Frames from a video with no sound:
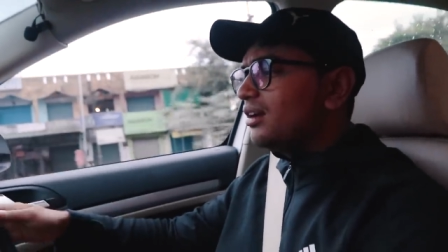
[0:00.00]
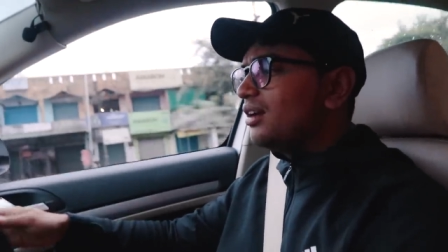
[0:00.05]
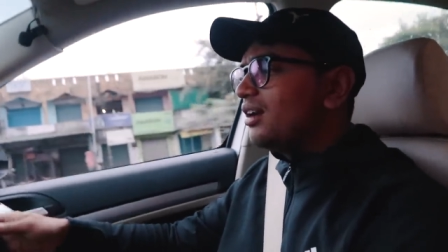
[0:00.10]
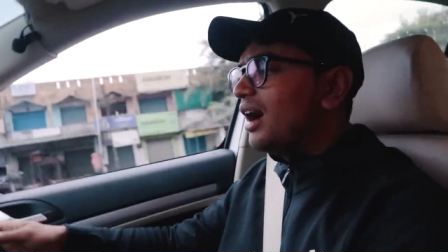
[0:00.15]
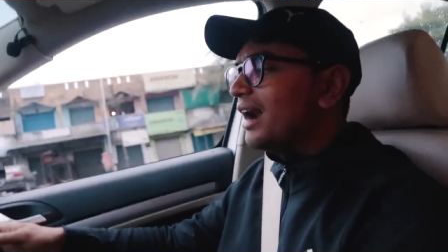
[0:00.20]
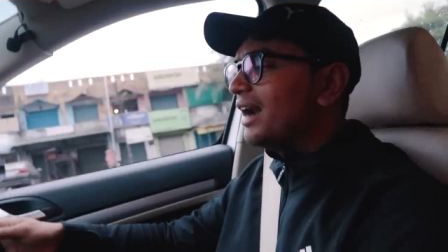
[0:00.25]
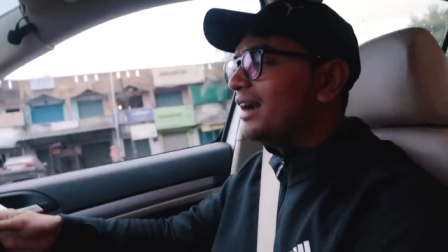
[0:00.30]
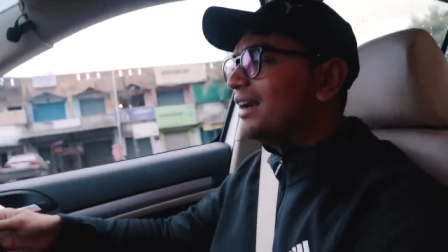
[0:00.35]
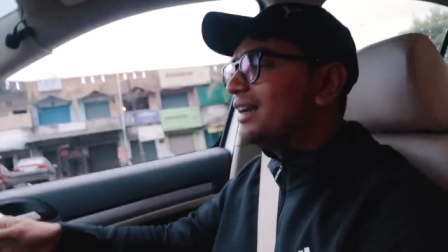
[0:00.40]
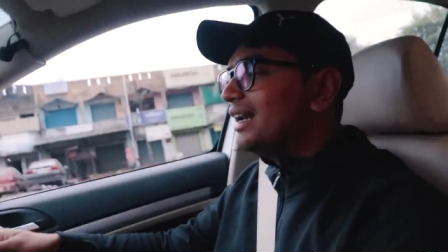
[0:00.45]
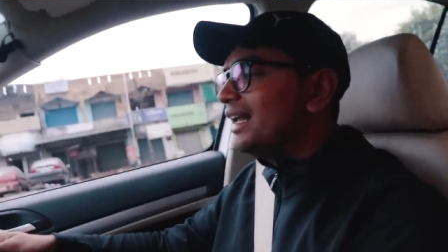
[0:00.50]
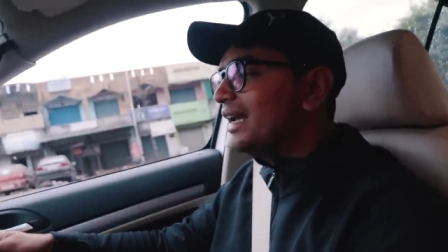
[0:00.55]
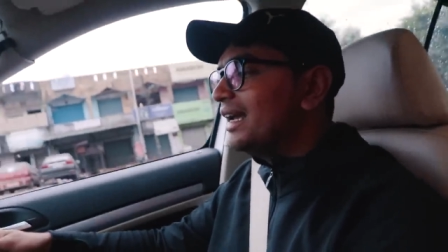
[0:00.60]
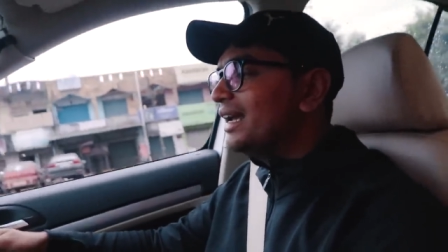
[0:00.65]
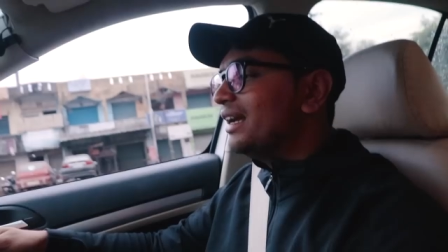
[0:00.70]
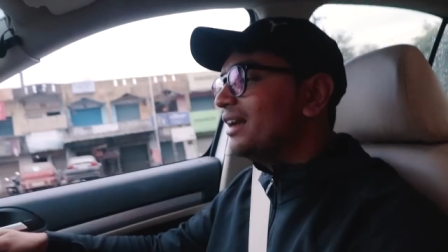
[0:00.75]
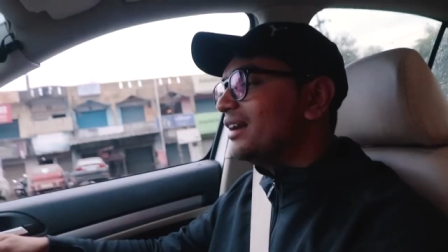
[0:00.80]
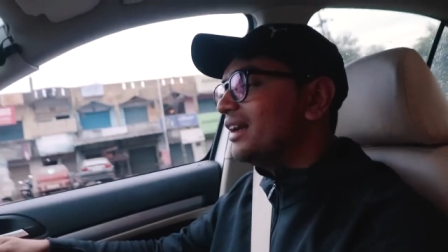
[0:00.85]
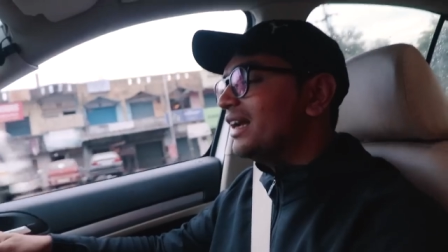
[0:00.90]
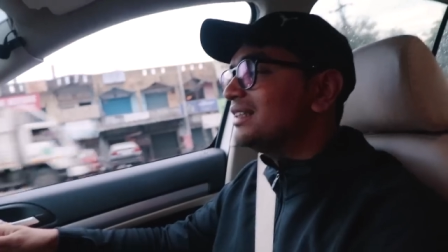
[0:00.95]

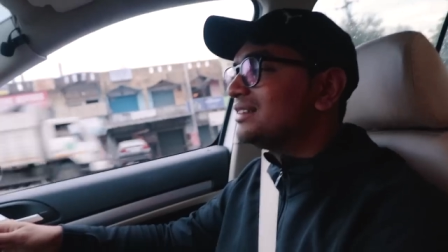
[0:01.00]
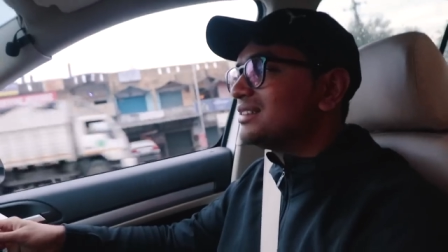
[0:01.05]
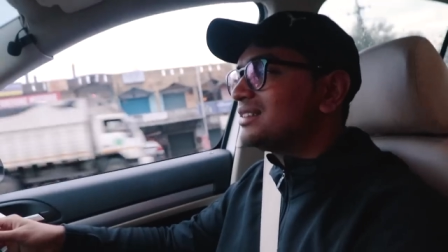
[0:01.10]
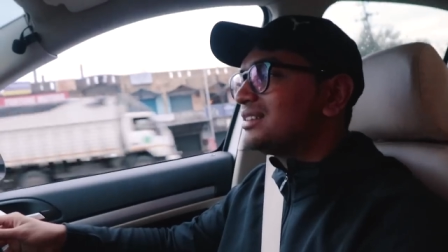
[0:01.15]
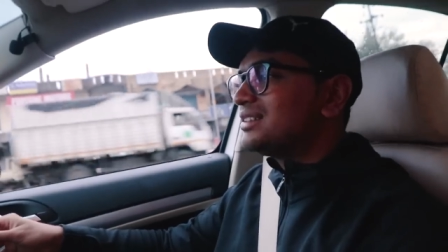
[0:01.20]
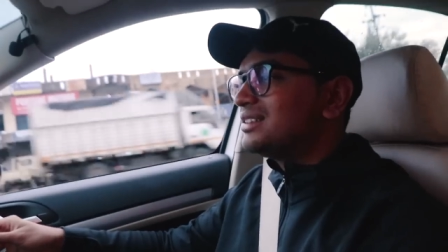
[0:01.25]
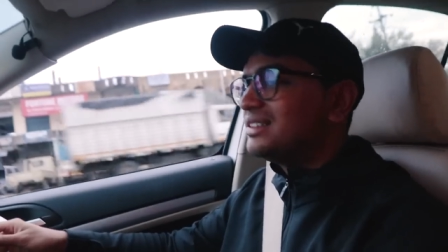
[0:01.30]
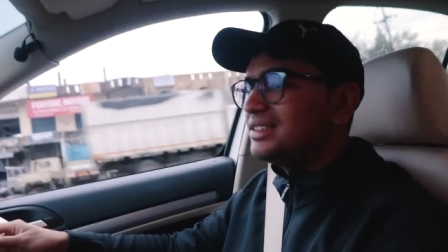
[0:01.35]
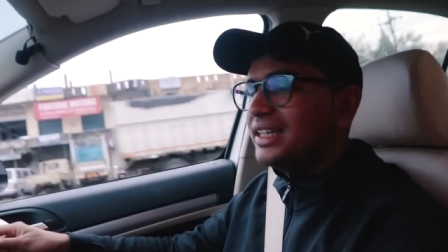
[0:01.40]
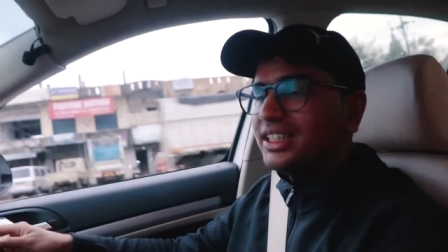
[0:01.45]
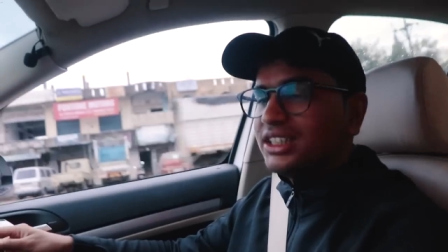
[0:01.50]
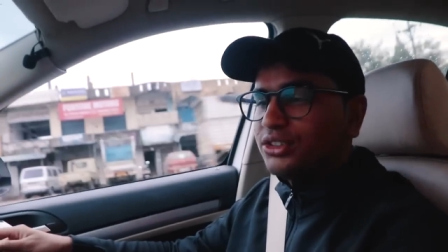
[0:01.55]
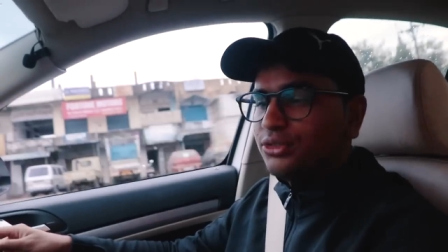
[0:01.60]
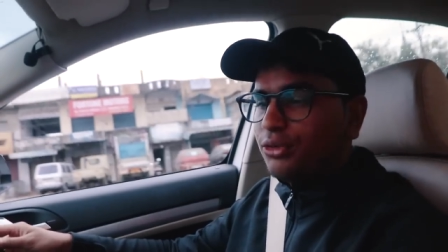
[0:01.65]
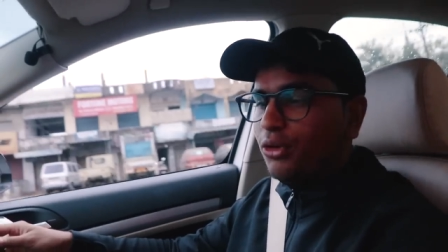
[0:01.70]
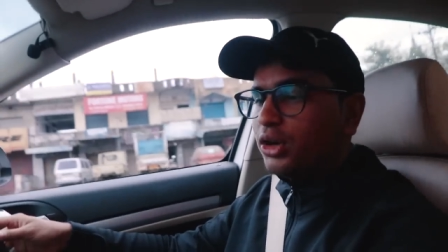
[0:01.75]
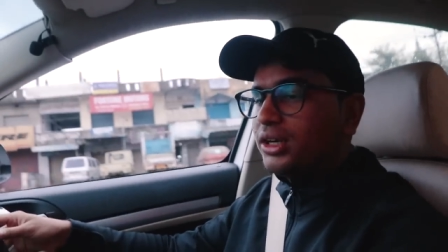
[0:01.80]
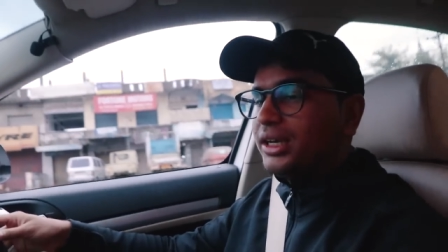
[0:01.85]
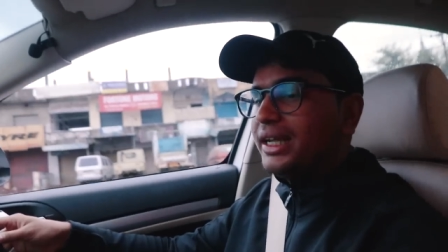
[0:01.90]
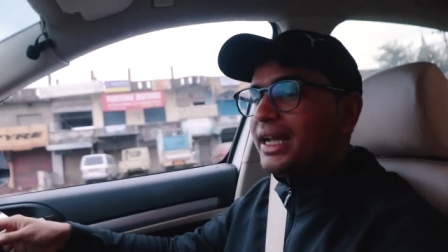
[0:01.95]
currently it's six
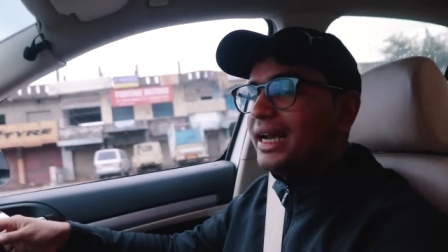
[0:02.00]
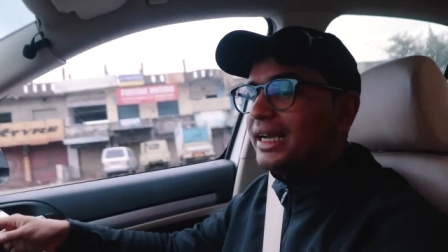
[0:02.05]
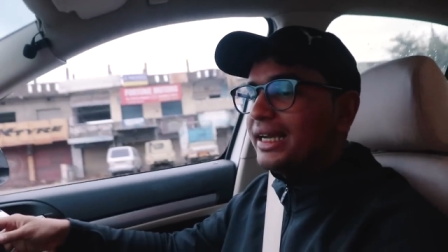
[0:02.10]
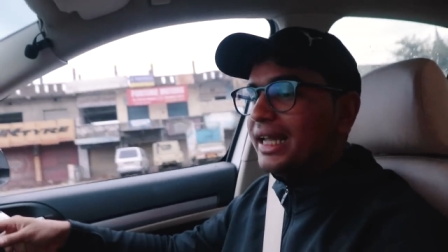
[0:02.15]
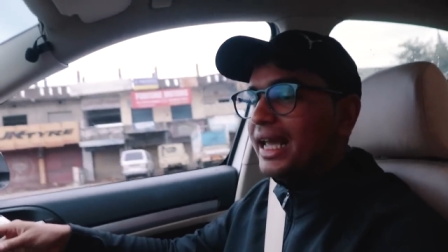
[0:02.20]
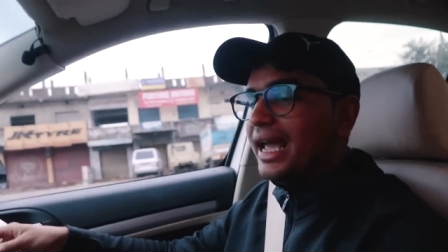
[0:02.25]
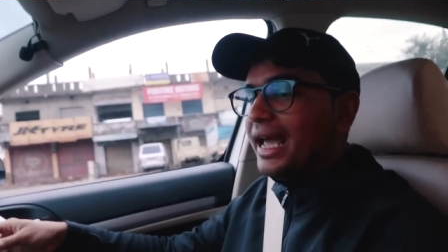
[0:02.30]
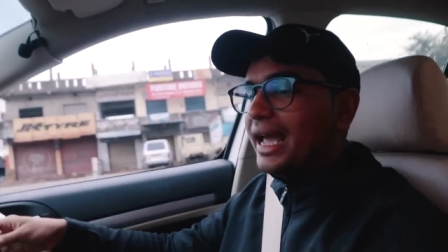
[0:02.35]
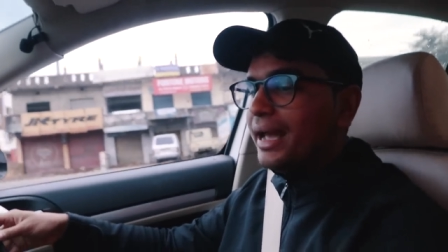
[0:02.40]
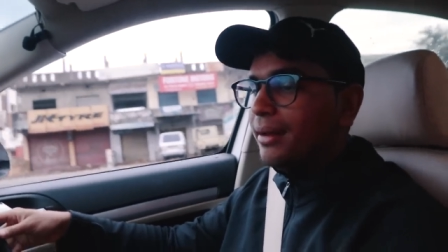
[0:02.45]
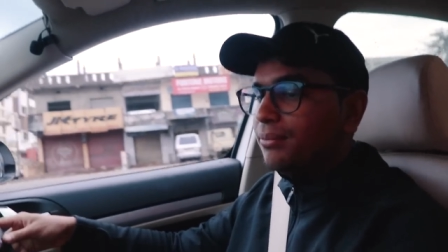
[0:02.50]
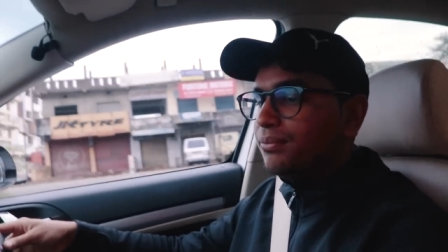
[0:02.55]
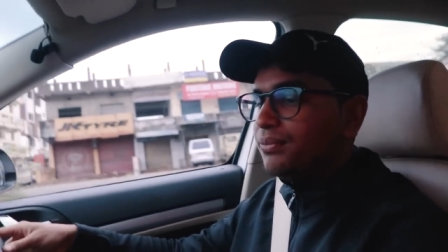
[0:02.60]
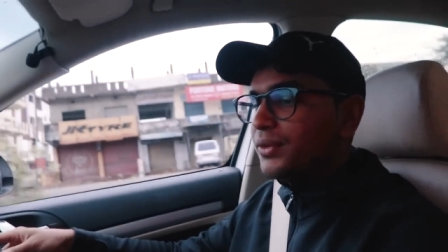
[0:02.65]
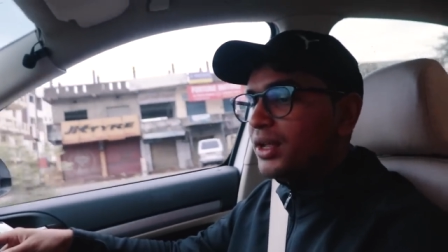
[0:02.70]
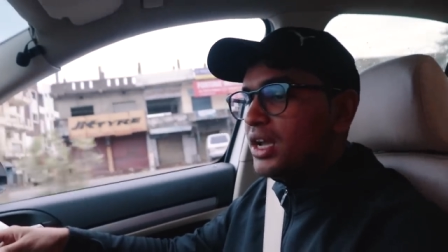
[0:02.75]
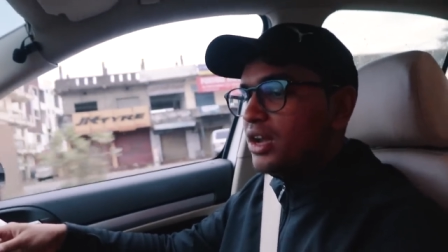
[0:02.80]
forty-eight A M